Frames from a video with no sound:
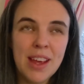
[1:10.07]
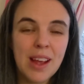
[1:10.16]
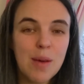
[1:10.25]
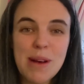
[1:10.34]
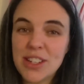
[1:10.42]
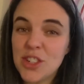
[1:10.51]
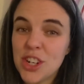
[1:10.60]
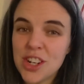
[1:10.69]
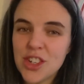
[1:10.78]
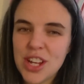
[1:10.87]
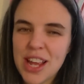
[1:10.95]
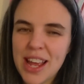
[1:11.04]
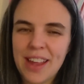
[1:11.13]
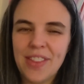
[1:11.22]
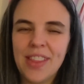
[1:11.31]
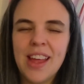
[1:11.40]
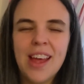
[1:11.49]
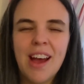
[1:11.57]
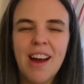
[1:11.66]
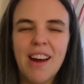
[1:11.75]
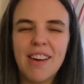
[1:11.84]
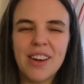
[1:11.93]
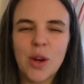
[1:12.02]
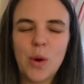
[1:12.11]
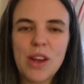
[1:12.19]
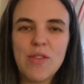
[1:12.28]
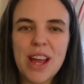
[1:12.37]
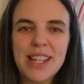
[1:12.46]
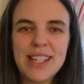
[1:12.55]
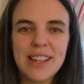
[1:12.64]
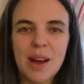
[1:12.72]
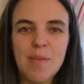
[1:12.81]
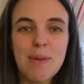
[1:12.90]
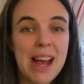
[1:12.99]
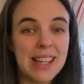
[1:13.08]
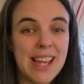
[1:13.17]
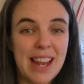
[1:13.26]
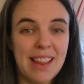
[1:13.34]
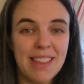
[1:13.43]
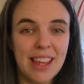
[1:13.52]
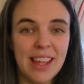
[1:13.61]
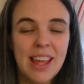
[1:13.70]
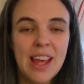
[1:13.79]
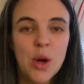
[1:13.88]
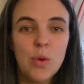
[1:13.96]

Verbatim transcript: come back to church yet and aren't quite ready to come back to anything.